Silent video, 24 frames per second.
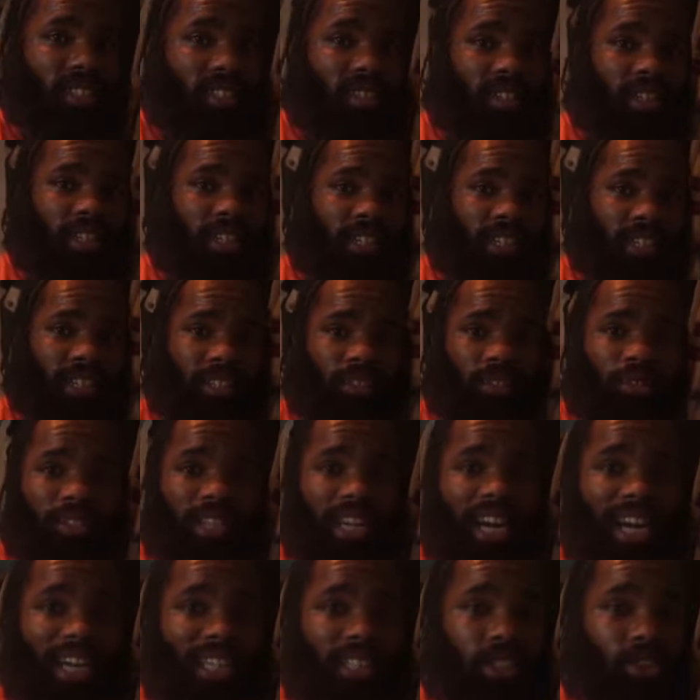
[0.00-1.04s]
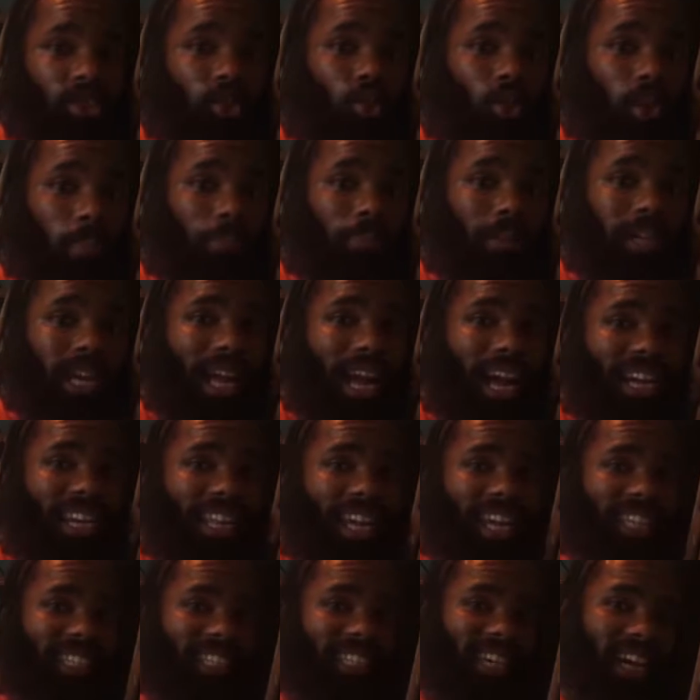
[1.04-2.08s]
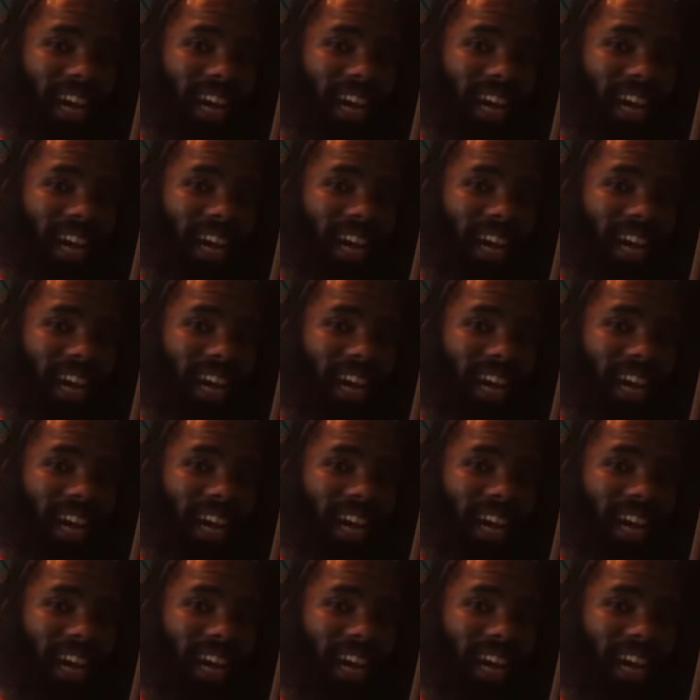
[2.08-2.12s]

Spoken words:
good, you guys, to apply that